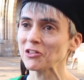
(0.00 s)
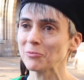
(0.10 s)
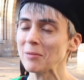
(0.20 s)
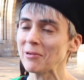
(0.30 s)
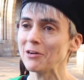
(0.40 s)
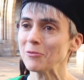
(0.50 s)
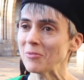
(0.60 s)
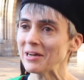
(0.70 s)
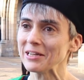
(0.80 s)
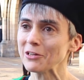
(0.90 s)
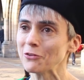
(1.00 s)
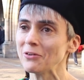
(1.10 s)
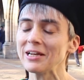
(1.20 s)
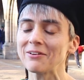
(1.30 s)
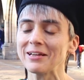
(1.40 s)
ask me about my
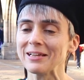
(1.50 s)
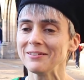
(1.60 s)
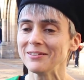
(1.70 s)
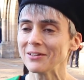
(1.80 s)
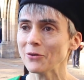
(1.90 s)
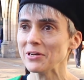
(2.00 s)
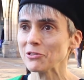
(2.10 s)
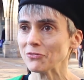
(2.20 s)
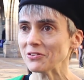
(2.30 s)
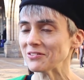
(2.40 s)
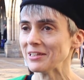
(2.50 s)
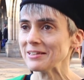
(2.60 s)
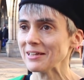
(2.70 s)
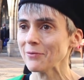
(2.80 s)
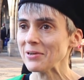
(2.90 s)
career, I quite often
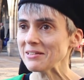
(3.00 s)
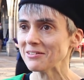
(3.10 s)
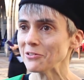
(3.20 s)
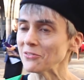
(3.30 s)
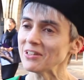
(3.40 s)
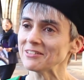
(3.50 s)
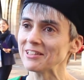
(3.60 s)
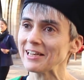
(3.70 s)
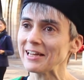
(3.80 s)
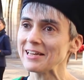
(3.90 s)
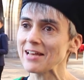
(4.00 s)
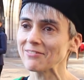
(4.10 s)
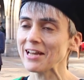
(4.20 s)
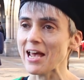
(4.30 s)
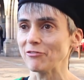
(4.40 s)
say that I went to university and I
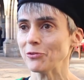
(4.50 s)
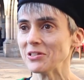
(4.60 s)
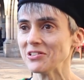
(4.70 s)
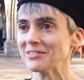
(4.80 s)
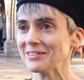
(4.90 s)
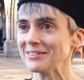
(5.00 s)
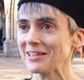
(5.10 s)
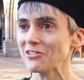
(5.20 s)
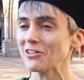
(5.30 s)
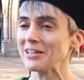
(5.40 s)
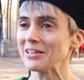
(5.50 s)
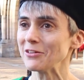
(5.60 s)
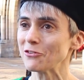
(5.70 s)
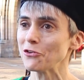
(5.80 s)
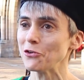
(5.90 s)
never left, which is essentially
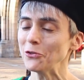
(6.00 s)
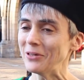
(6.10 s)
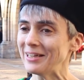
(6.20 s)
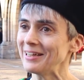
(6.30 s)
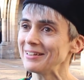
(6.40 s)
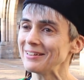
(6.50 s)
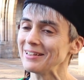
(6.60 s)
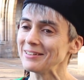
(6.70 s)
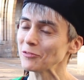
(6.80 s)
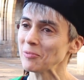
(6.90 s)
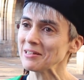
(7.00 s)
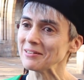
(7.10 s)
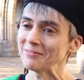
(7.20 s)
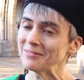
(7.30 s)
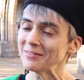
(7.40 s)
true. And it's
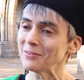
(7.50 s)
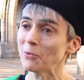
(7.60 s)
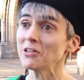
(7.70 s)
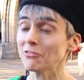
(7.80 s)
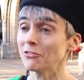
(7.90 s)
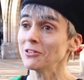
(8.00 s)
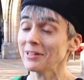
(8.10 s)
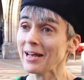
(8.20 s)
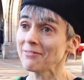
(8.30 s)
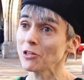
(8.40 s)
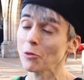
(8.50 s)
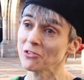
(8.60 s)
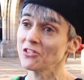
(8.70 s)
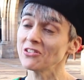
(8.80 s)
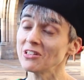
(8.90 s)
been wonderful having the
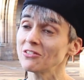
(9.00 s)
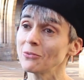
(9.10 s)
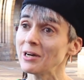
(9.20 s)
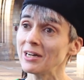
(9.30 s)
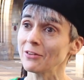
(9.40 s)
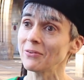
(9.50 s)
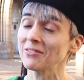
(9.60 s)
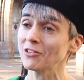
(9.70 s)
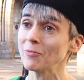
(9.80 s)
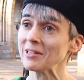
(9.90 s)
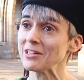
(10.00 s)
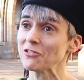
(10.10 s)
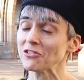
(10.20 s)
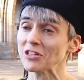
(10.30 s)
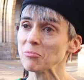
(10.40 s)
opportunity to work with so many
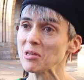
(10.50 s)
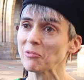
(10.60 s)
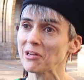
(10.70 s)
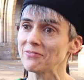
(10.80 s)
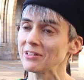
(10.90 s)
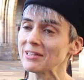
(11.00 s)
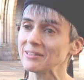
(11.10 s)
interesting people over the